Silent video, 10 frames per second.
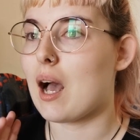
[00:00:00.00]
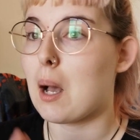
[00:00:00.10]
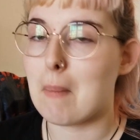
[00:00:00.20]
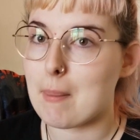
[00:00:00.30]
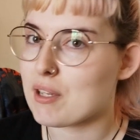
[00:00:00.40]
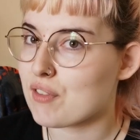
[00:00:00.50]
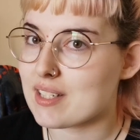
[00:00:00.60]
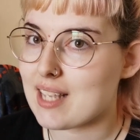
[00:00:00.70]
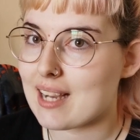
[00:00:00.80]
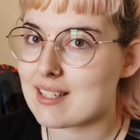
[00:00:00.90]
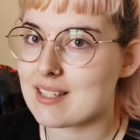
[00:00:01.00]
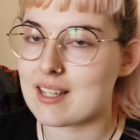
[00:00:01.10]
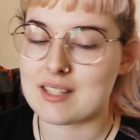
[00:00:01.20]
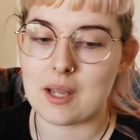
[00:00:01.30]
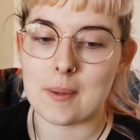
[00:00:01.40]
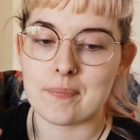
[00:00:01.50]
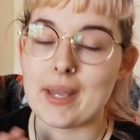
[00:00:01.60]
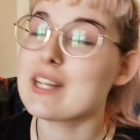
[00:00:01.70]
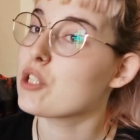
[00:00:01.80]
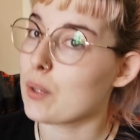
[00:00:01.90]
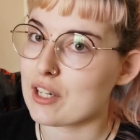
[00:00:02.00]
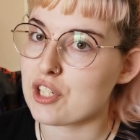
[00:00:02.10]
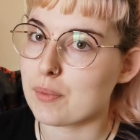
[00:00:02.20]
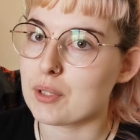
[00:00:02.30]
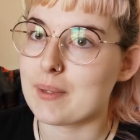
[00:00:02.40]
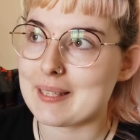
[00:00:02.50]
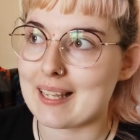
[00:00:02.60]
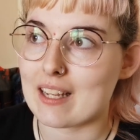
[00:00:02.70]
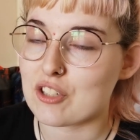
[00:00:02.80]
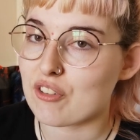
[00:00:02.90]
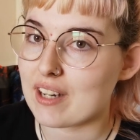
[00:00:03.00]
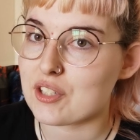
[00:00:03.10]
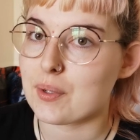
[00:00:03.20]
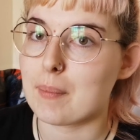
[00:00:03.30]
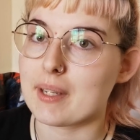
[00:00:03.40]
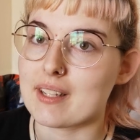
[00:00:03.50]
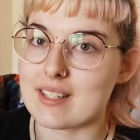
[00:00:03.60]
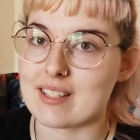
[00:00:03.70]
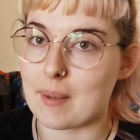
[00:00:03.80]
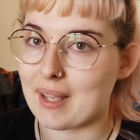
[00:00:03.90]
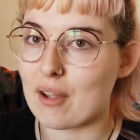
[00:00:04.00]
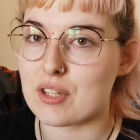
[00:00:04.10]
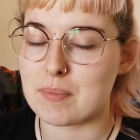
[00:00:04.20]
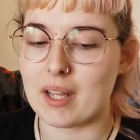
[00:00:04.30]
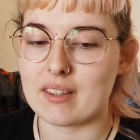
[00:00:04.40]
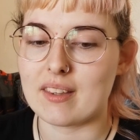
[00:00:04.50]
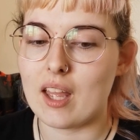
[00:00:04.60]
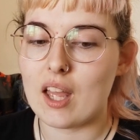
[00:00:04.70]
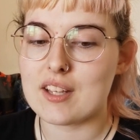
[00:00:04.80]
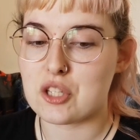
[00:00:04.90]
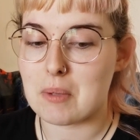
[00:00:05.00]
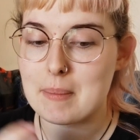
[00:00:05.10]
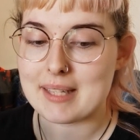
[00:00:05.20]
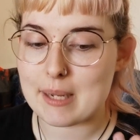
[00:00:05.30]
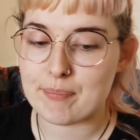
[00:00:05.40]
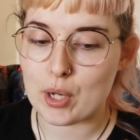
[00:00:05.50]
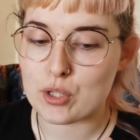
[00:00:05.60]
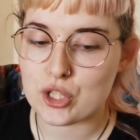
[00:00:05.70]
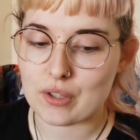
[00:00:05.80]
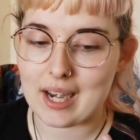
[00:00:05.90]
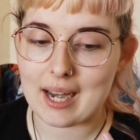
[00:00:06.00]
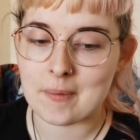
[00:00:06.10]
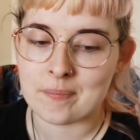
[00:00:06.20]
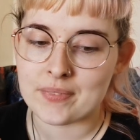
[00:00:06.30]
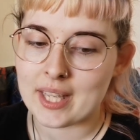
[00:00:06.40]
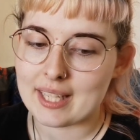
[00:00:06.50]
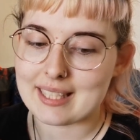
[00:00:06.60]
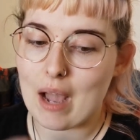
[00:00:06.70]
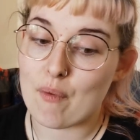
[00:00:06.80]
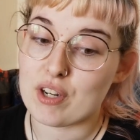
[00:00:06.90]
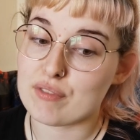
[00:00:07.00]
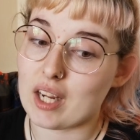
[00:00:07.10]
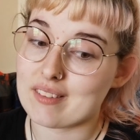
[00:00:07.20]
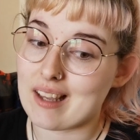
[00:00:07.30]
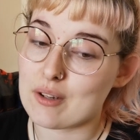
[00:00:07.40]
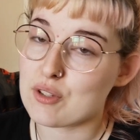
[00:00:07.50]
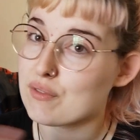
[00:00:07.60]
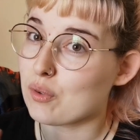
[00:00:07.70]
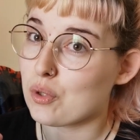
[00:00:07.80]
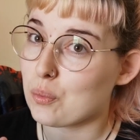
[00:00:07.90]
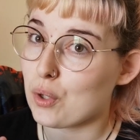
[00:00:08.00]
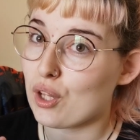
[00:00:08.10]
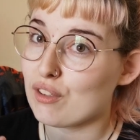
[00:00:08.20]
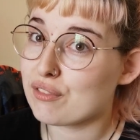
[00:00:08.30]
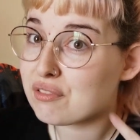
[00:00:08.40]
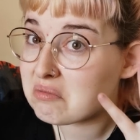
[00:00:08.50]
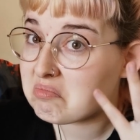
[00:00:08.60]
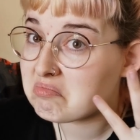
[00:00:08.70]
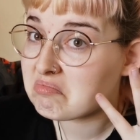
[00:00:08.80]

My Best Friend's Exorcism. I do actually want to read The Last Graduate because it's coming out this month, so maybe keep those 3. Get rid of Ninth House and For the Wolf.